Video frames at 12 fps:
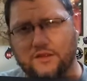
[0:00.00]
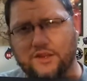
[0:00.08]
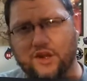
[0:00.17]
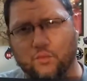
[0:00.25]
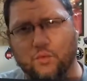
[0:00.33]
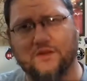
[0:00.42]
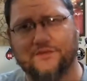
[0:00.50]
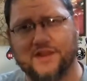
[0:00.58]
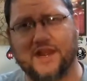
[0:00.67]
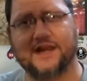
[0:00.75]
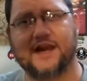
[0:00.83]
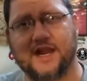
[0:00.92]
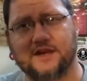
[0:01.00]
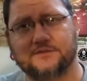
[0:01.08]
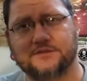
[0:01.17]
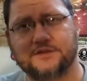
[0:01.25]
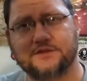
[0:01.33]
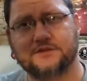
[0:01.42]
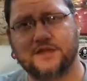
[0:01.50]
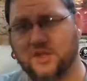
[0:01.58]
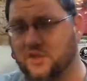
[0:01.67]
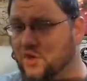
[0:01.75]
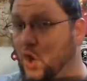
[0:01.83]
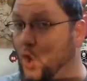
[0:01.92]
you know, one-of-a-kind items that
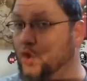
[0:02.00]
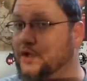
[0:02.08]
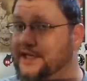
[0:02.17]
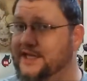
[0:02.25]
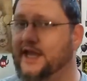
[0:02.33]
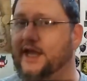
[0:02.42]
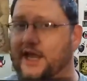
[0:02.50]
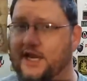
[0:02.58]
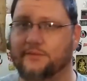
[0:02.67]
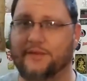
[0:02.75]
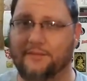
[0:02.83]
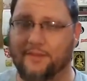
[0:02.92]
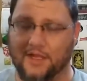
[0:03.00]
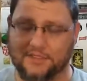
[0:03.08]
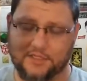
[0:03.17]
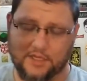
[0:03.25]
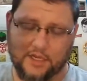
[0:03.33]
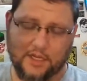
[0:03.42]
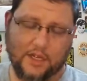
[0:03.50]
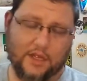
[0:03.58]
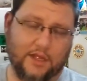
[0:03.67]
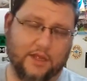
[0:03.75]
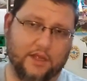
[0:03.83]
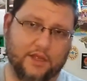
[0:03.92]
you can only get in the
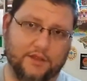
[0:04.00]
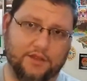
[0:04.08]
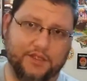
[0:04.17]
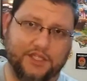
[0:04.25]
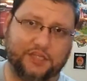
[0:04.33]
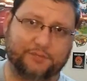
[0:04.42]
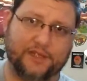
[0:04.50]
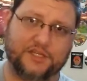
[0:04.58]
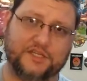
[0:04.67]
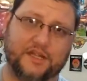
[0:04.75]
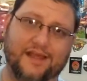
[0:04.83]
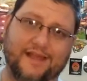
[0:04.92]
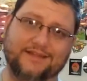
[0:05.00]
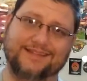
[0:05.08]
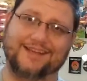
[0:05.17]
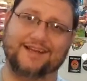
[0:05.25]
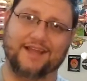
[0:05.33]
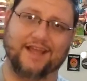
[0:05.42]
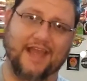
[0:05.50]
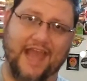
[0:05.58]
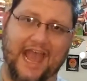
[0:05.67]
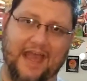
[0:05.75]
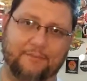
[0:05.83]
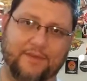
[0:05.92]
BAMBOX. They specialize in
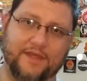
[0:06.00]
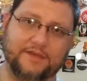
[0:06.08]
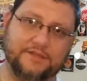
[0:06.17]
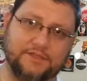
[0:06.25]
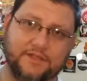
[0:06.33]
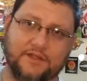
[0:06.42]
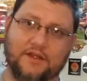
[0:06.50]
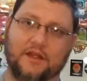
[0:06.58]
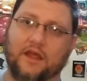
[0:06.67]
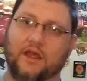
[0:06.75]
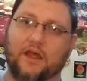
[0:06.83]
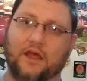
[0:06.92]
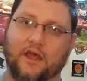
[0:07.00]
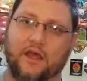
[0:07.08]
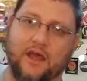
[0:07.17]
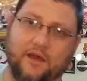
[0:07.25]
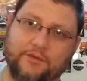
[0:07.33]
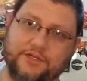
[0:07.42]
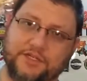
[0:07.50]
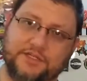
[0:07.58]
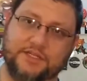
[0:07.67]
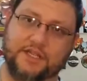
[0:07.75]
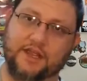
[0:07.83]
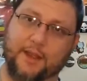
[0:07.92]
hat pins, which you can
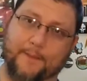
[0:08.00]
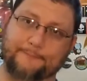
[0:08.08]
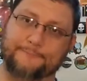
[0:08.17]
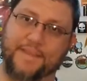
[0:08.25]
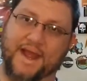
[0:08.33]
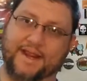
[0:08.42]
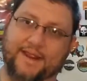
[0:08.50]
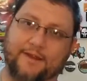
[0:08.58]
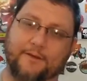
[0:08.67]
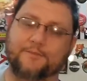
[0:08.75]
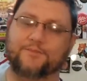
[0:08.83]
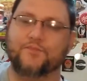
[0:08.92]
see back here.